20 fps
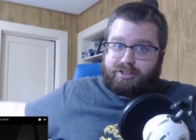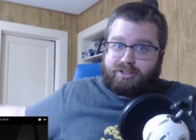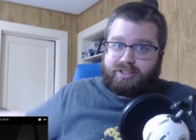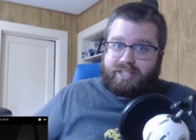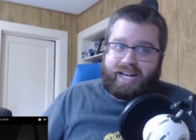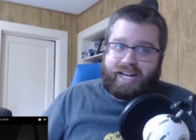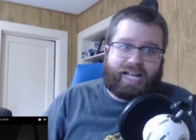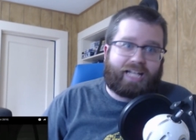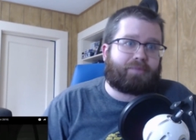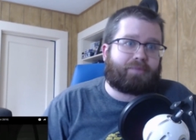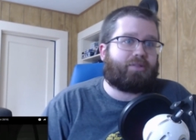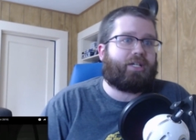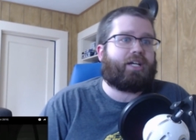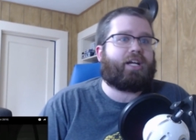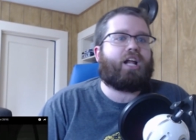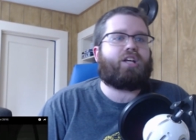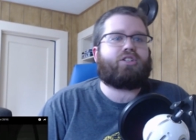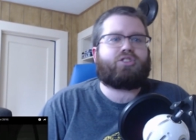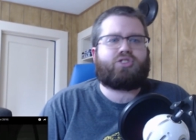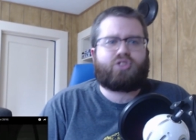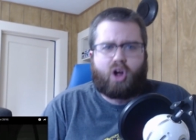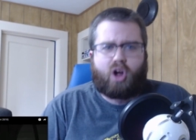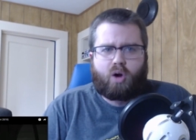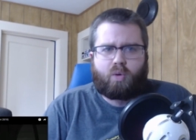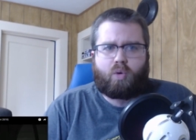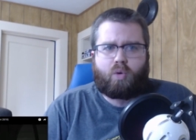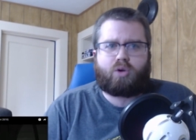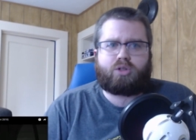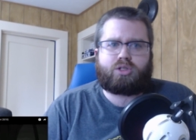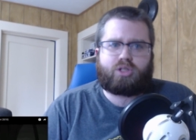Today guys, I'm checking out Star
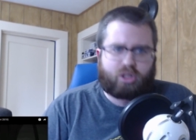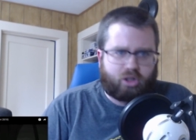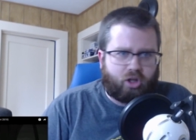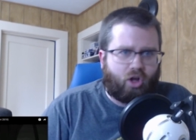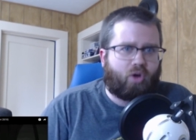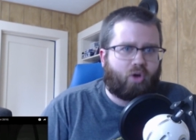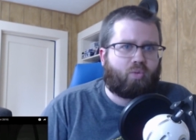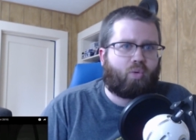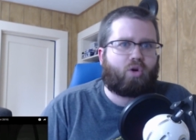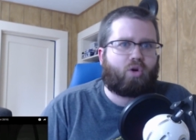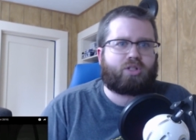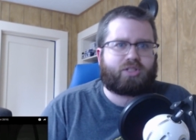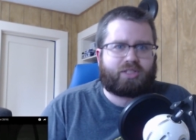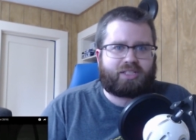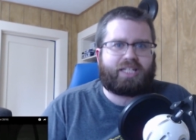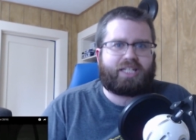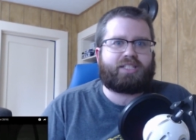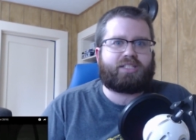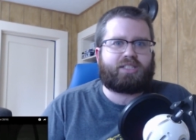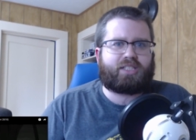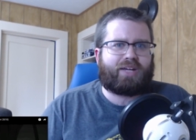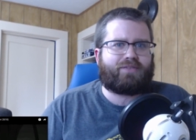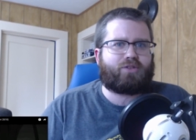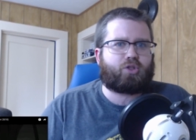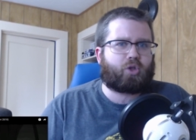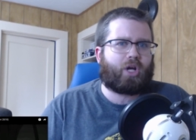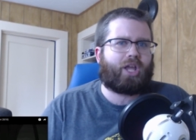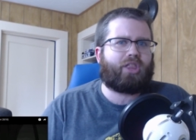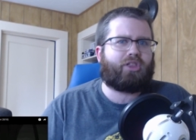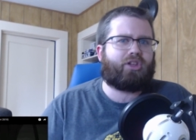Wars: The Clone Wars Season seven
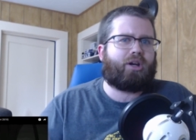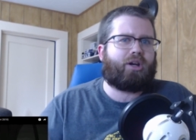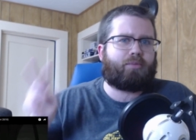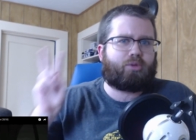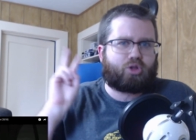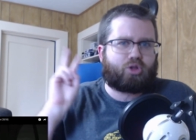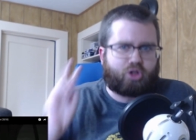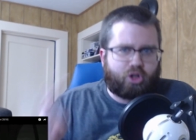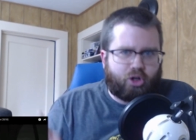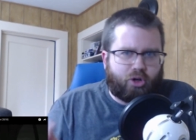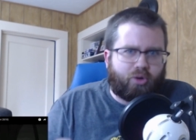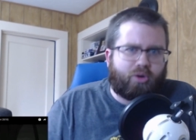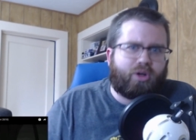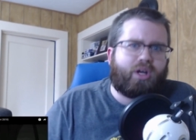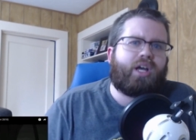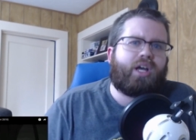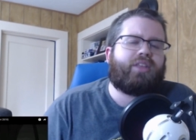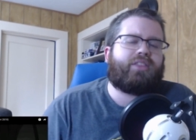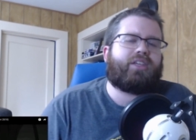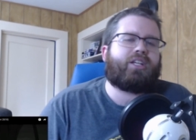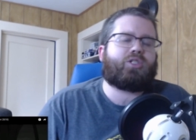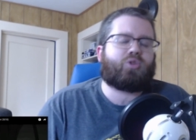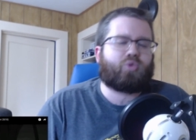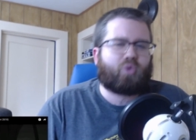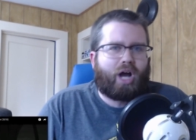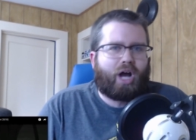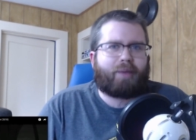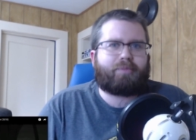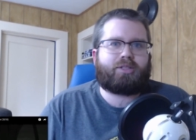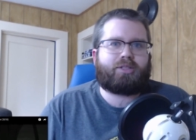trailer number two that
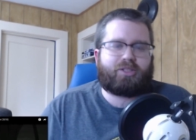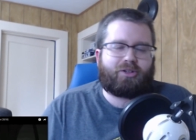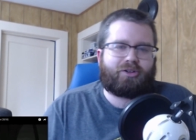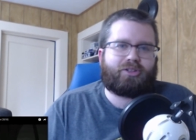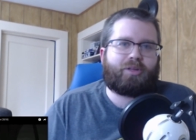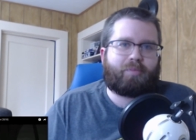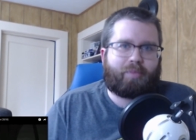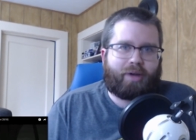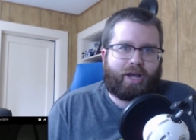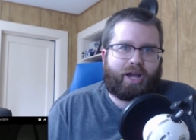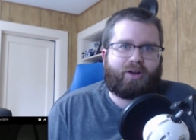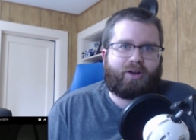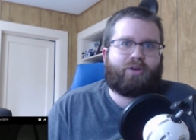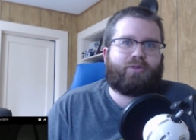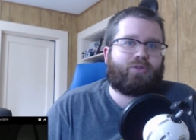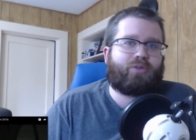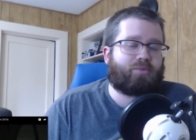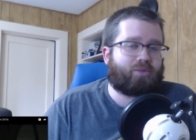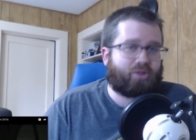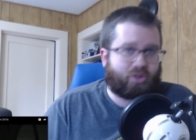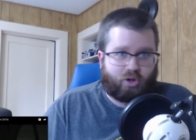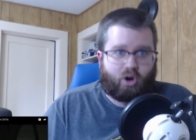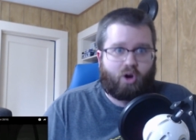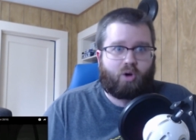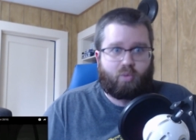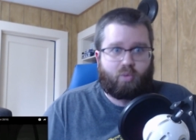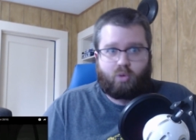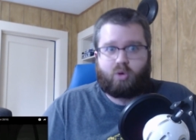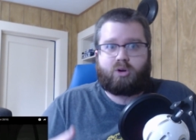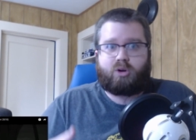dropped during the panel from Star
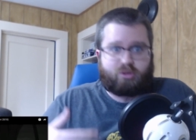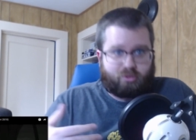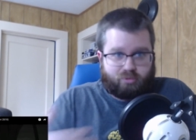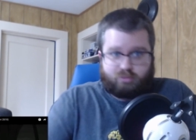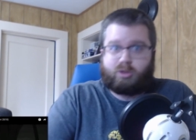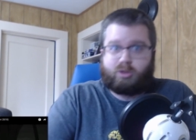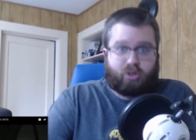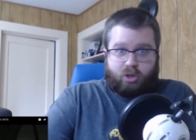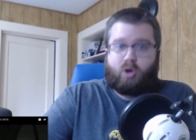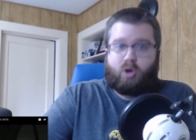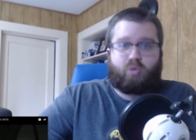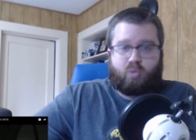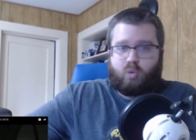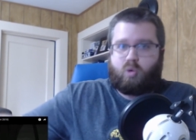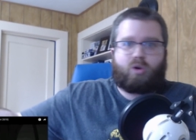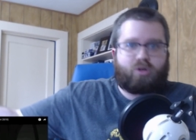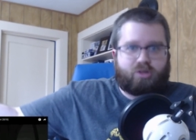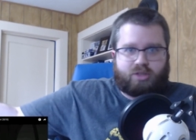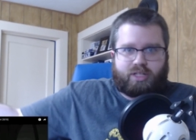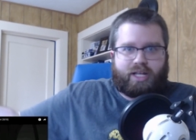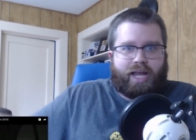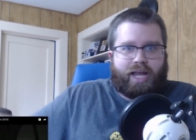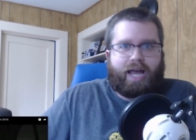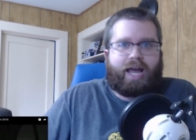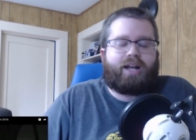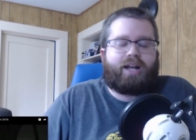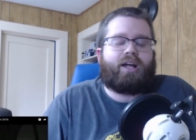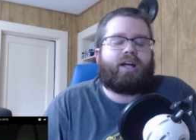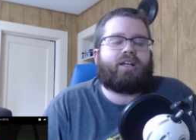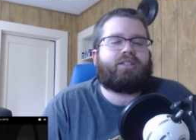Wars: The Clone Wars they
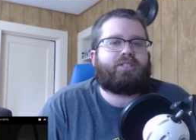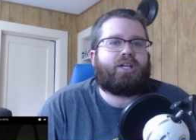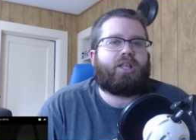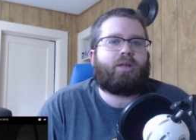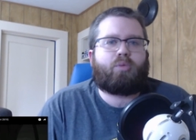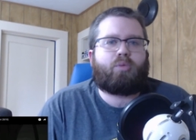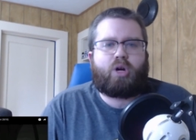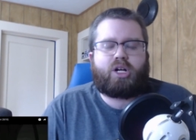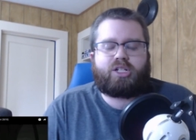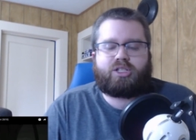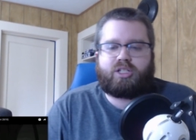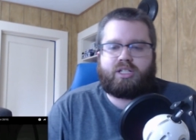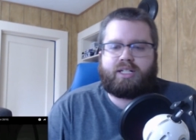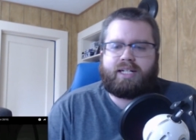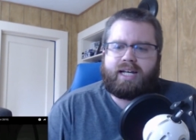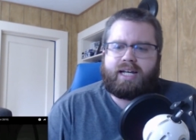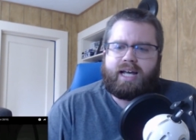had at Celebration.